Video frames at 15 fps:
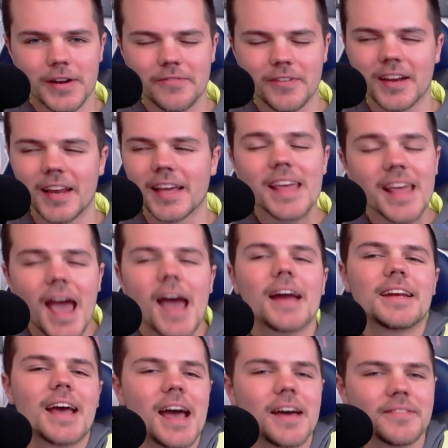He felt like he
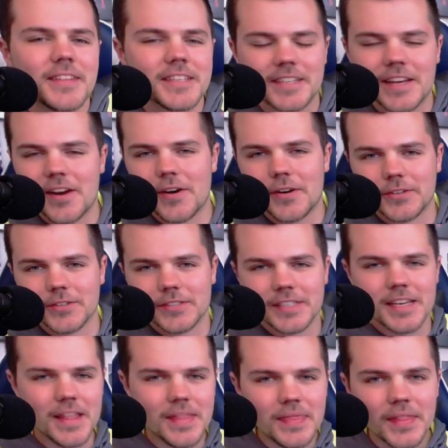had to have these characters
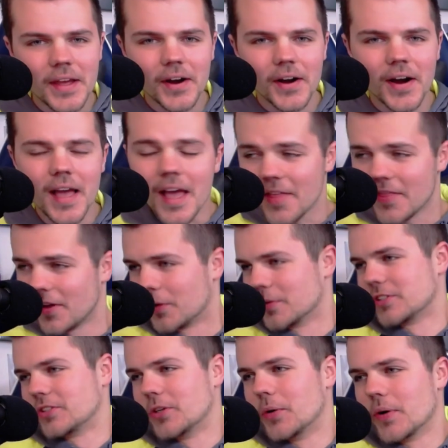in there, there
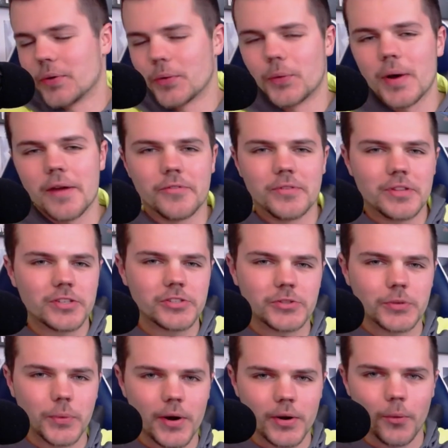was no other way for the
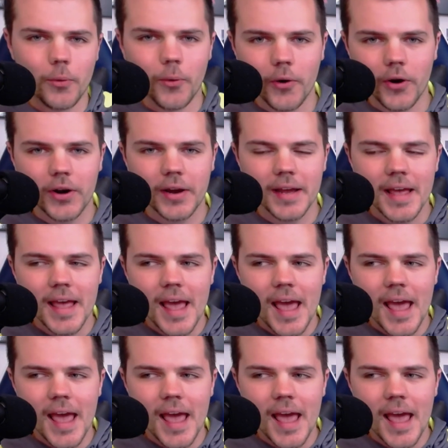story to work.